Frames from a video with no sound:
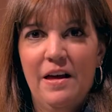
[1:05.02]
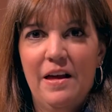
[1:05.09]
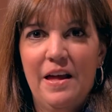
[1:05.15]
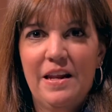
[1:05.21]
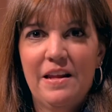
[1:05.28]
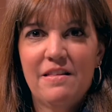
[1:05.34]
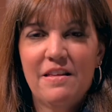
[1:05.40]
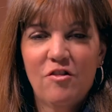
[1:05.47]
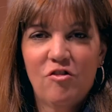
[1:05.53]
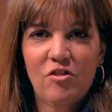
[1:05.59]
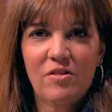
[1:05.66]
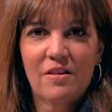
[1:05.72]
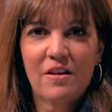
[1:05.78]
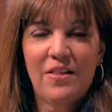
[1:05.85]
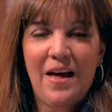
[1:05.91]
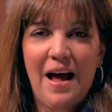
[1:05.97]
In
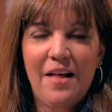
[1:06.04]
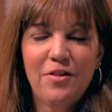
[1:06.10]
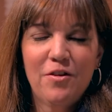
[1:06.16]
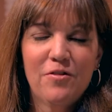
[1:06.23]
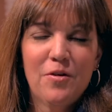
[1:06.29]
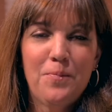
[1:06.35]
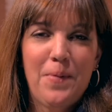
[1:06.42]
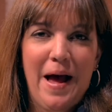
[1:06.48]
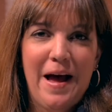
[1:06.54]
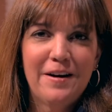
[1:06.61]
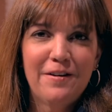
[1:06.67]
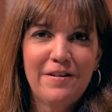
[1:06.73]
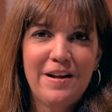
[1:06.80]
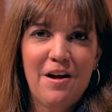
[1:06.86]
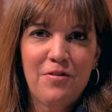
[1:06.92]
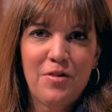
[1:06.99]
addition to that, there's a
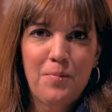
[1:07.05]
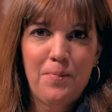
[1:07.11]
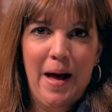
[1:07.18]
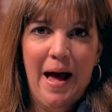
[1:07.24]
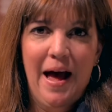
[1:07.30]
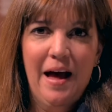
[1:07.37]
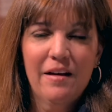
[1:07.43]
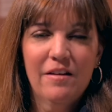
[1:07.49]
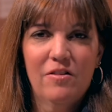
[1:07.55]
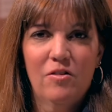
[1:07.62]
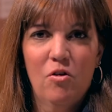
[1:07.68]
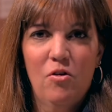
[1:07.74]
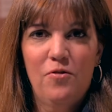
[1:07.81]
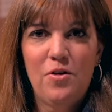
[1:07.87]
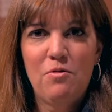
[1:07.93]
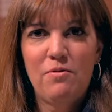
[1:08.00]
battery on the back,
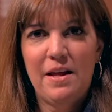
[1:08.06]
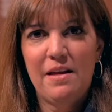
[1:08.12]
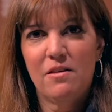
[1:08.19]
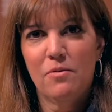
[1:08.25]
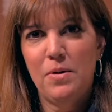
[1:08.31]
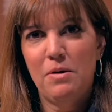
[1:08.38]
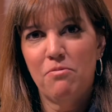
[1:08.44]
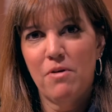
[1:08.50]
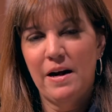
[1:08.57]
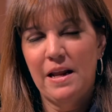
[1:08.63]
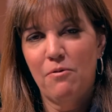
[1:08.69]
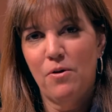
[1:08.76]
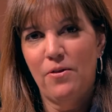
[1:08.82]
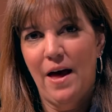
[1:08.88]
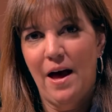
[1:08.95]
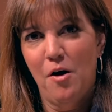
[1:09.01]
so if you need to be running
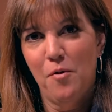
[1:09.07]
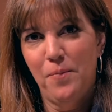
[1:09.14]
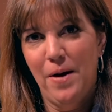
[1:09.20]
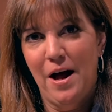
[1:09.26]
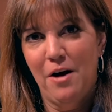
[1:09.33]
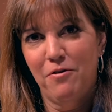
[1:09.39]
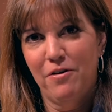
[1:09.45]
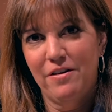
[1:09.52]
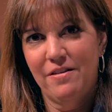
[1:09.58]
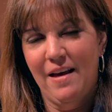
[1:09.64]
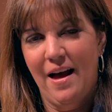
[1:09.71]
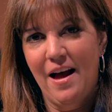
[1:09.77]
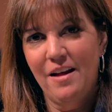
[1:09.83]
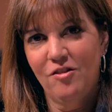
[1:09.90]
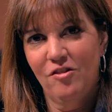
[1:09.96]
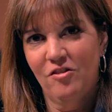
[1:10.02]
without power
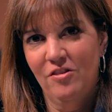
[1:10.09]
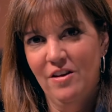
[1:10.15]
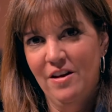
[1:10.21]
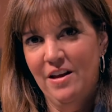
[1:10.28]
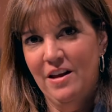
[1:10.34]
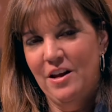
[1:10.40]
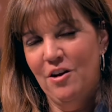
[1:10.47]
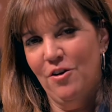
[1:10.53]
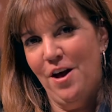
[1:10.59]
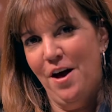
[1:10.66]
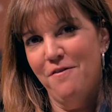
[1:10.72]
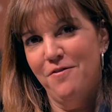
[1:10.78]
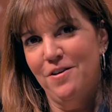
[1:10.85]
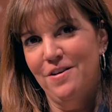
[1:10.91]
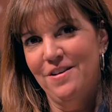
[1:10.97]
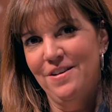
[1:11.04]
attached, you're
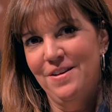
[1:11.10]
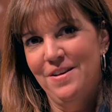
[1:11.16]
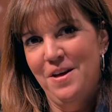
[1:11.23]
covered.